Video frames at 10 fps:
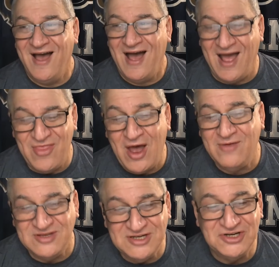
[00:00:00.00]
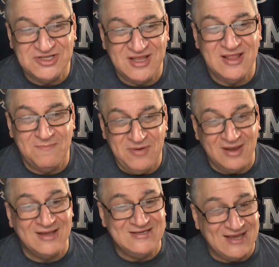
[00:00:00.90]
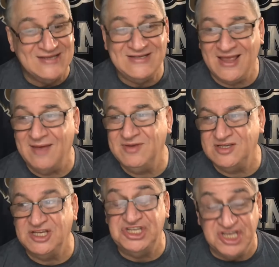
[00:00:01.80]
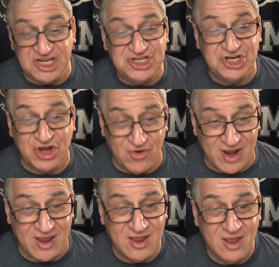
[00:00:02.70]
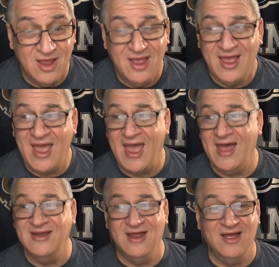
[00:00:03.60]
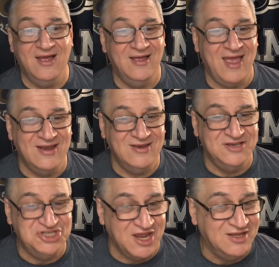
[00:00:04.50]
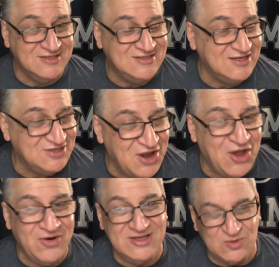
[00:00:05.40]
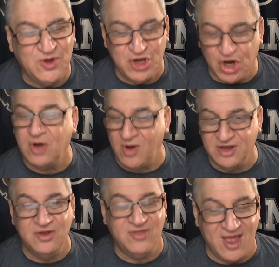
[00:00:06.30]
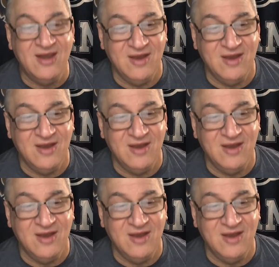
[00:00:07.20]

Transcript: I thought it was interesting that Billick says to him, he says, "Did you get your degree?" And Jenkins says no. And he said, "Well, you're going to want to do that."